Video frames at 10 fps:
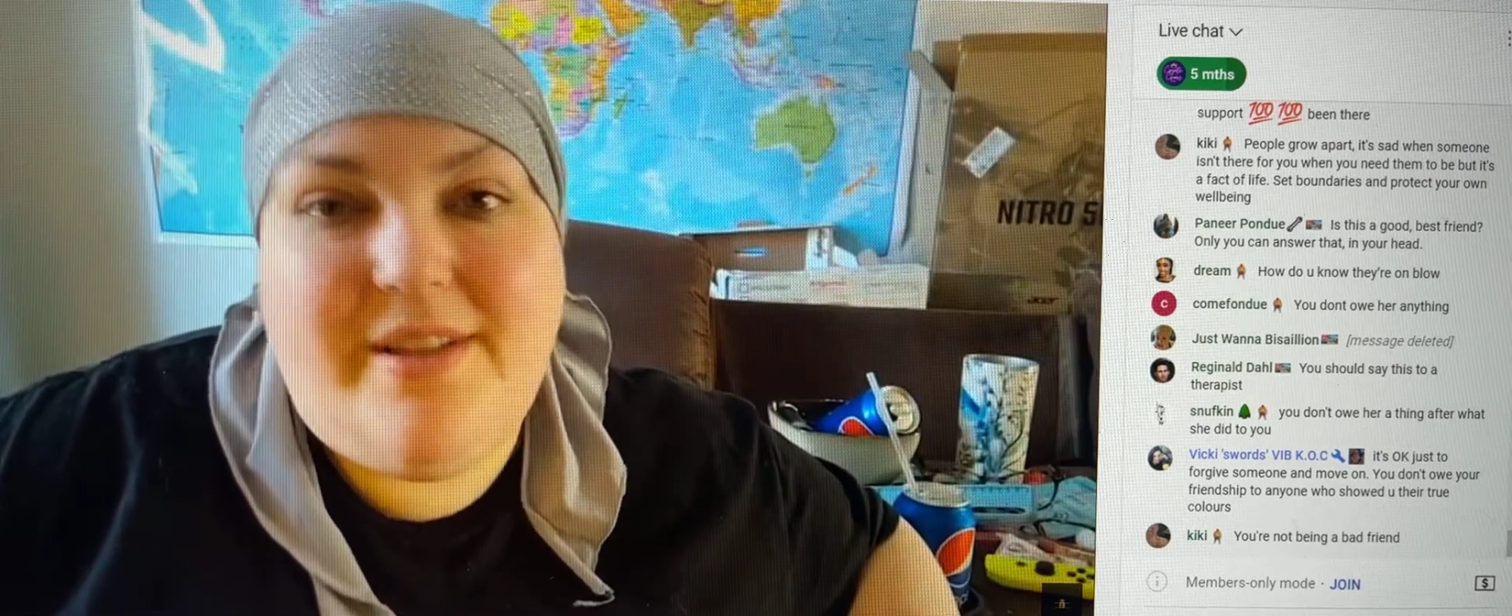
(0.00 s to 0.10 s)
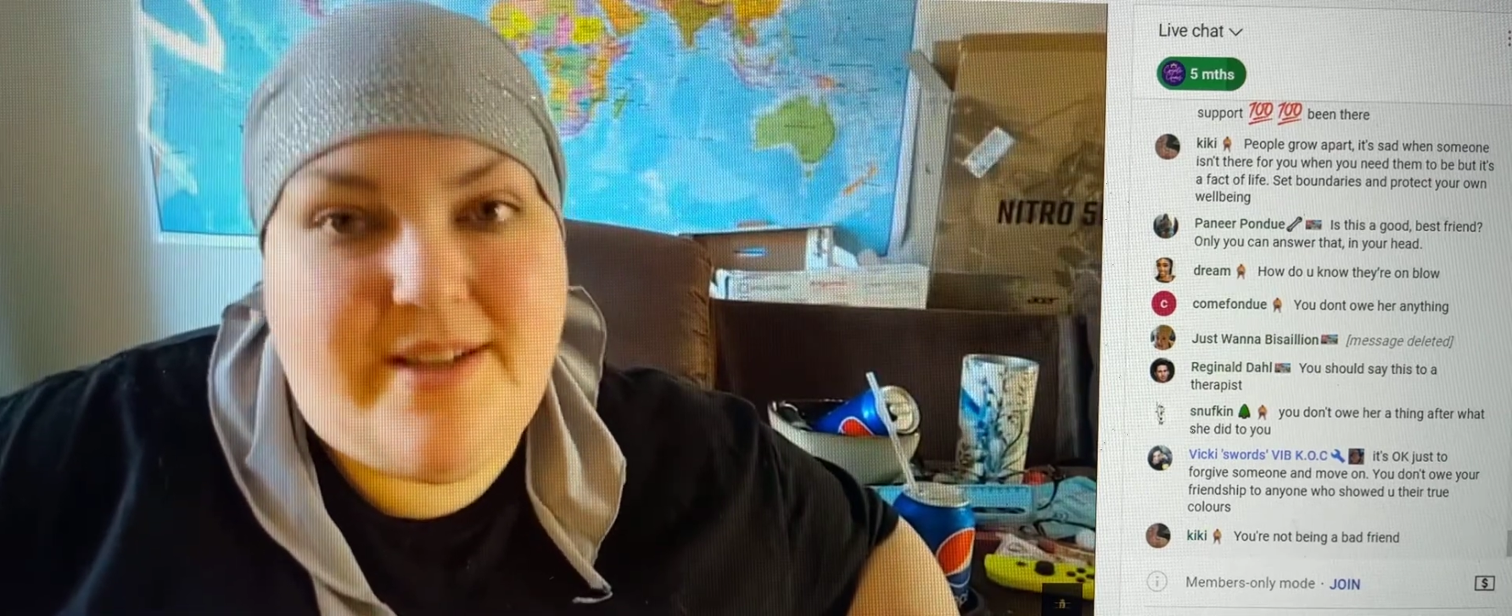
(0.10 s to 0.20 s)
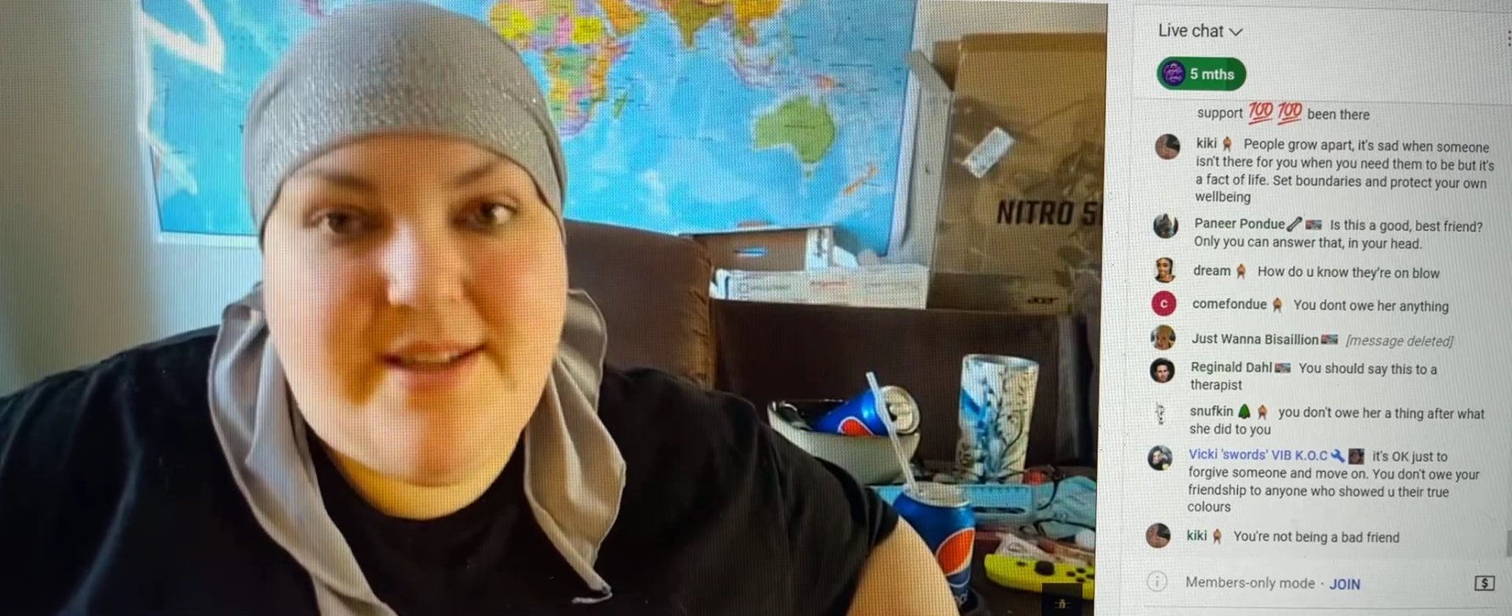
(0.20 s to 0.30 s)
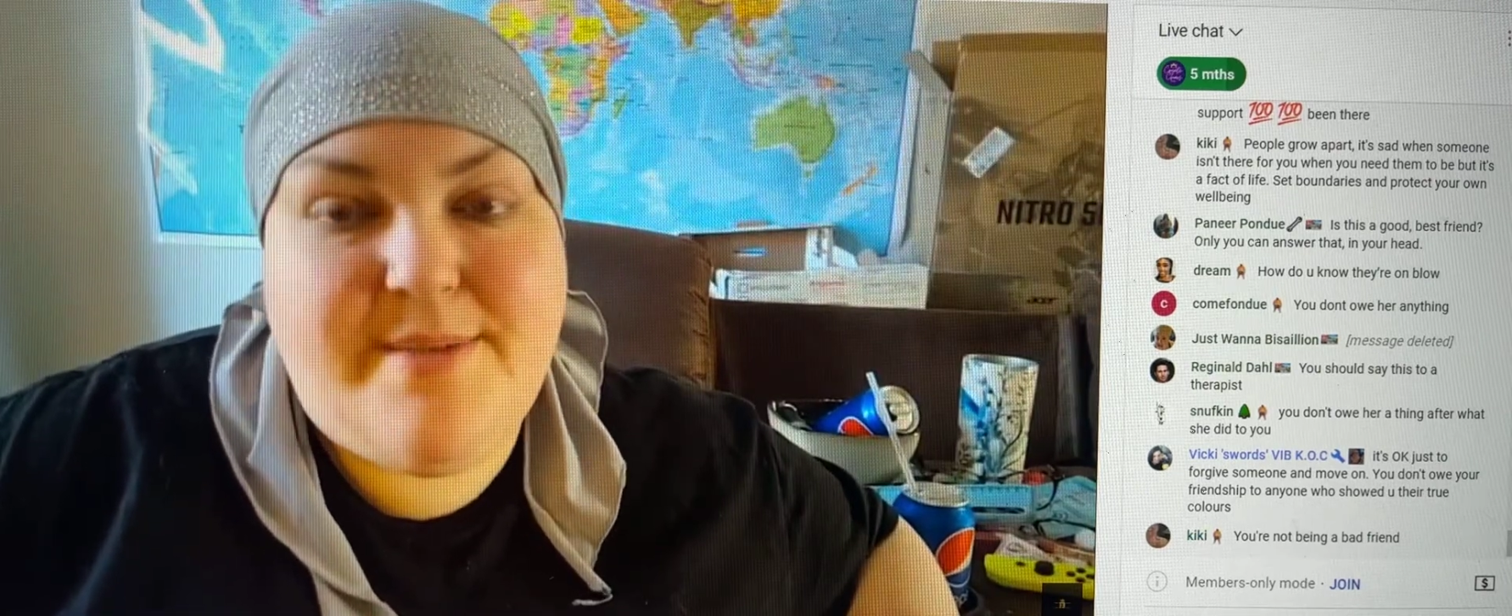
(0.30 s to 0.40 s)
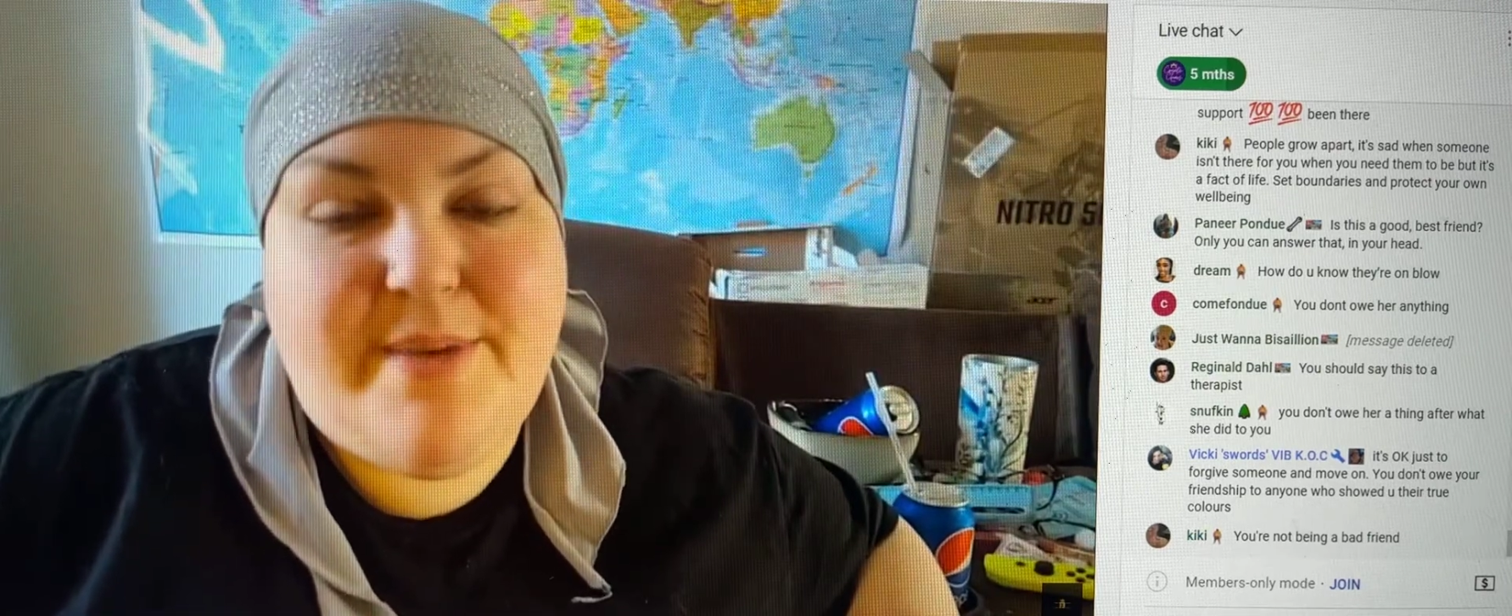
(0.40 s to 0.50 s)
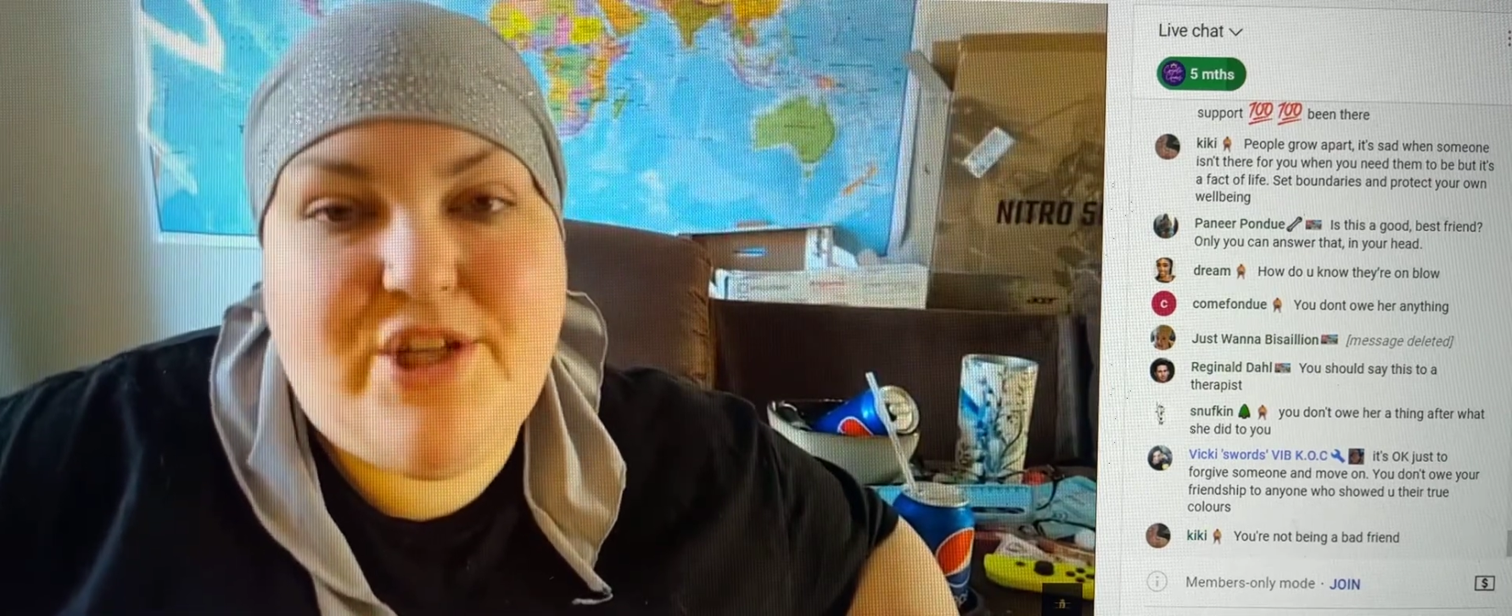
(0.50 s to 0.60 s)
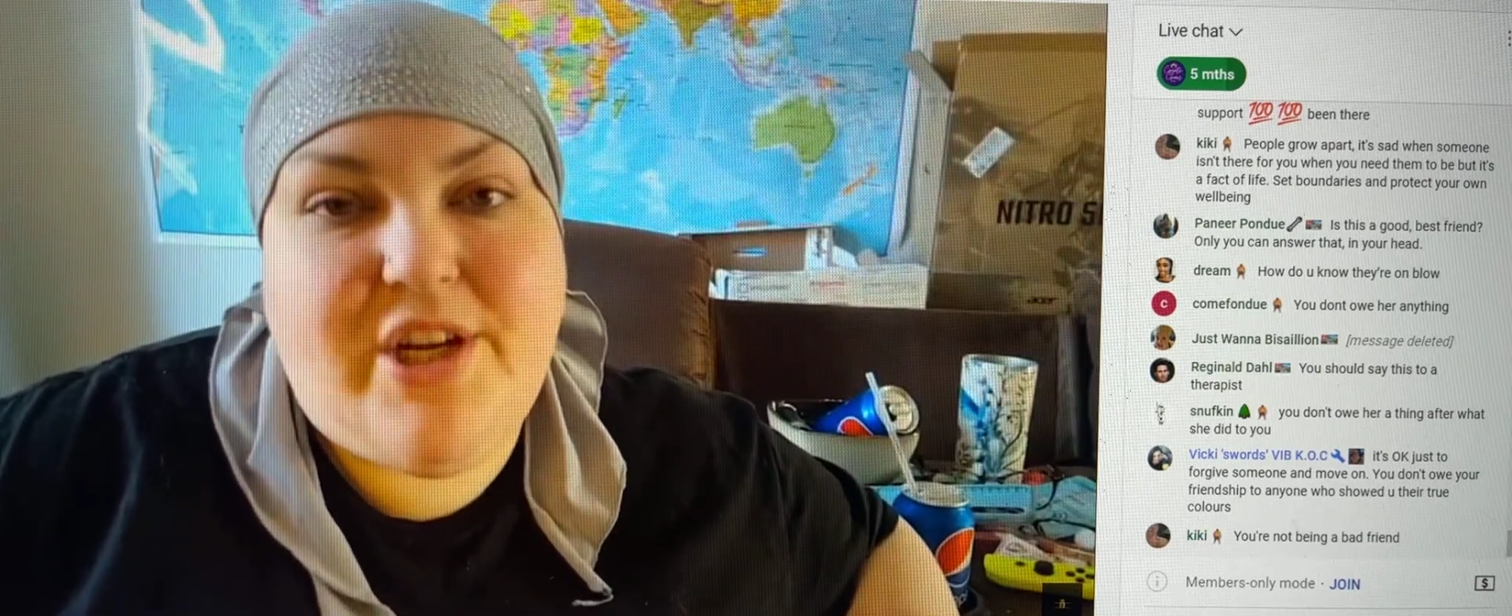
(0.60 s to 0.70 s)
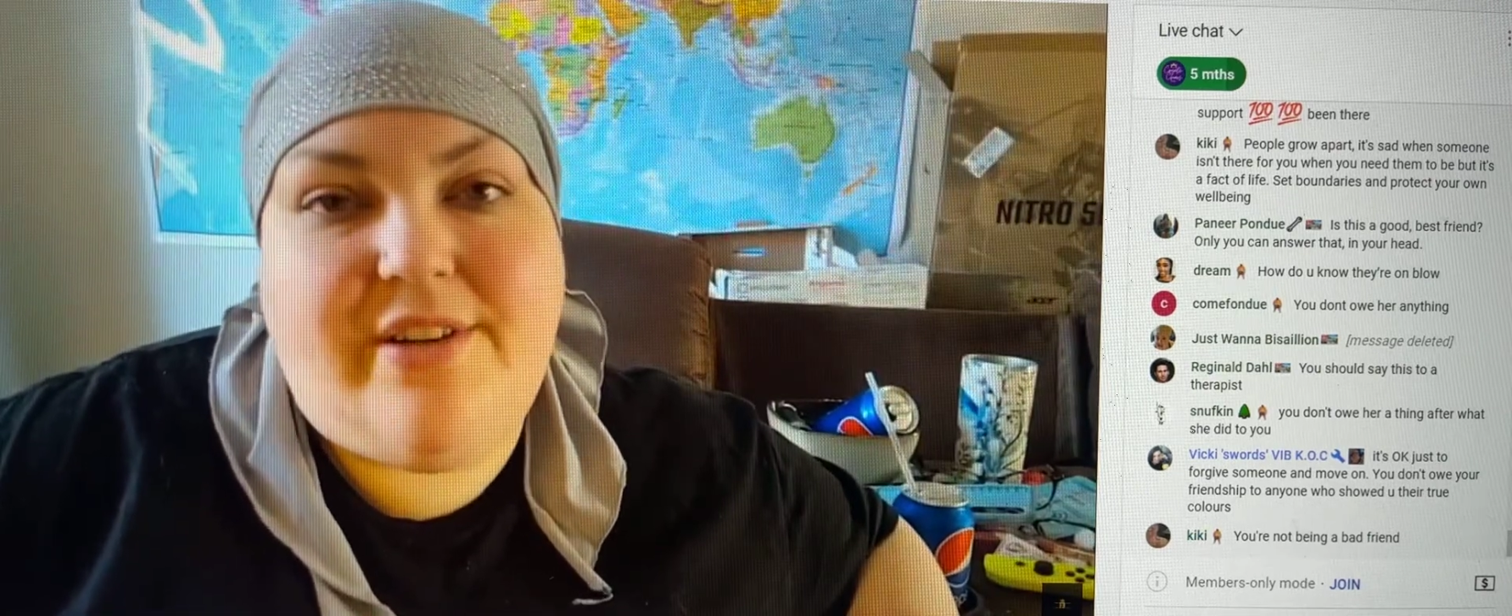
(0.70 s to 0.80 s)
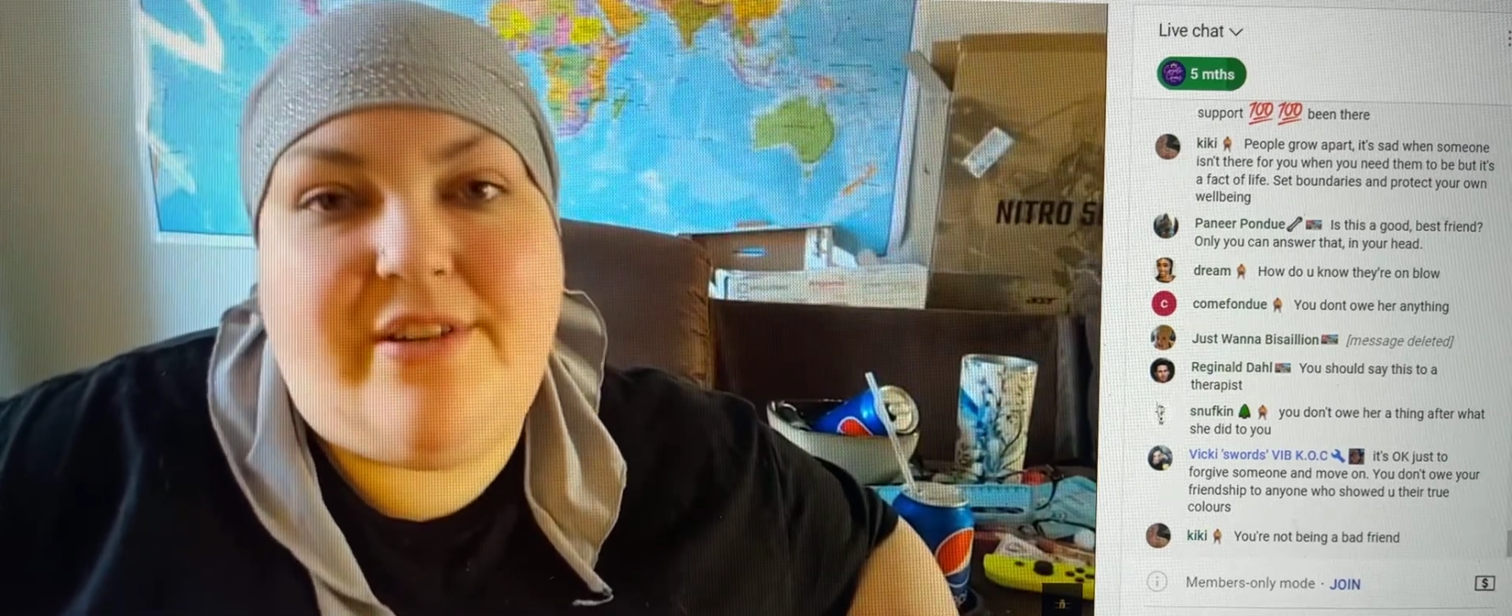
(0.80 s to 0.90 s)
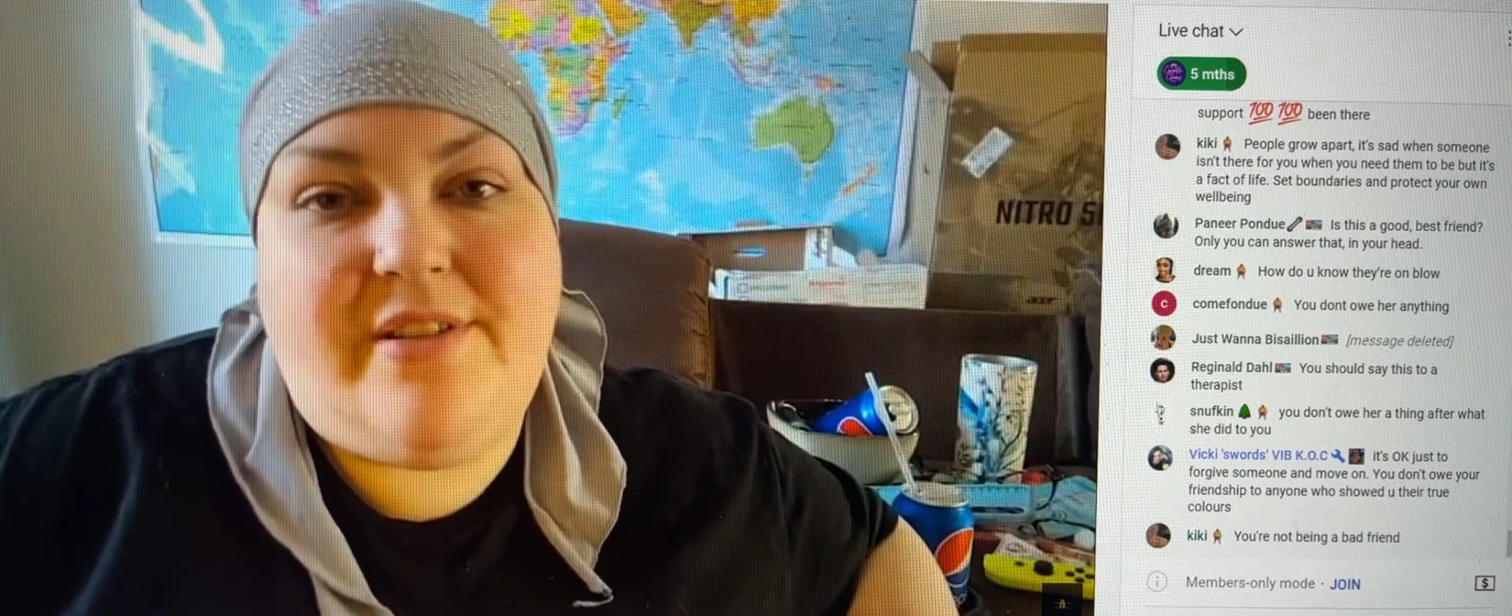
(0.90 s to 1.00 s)
This is my
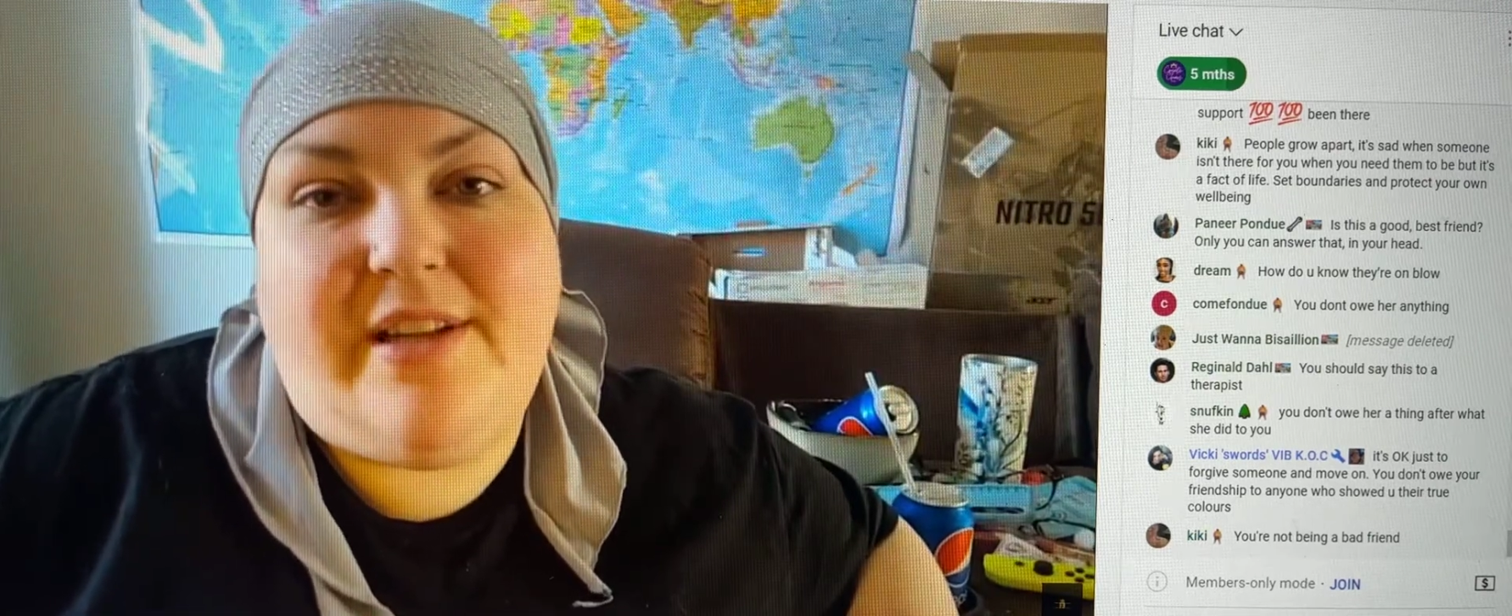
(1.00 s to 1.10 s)
channel.